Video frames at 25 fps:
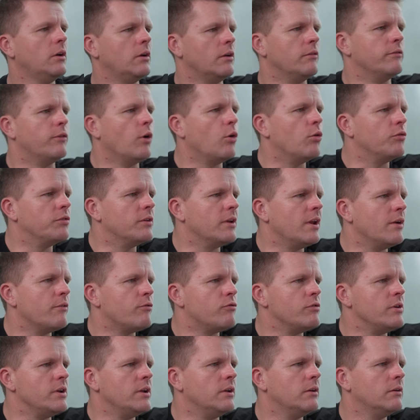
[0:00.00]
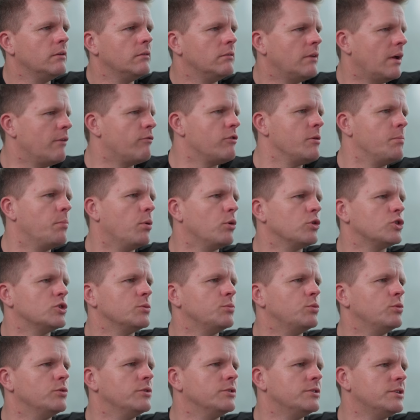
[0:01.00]
involved in every every
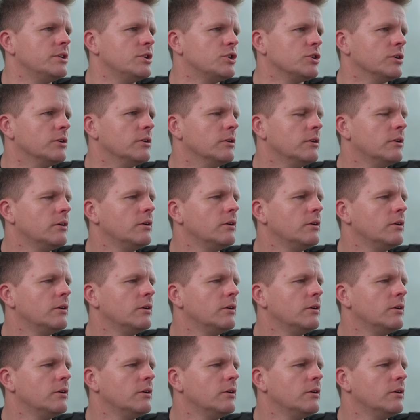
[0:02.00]
possible decision.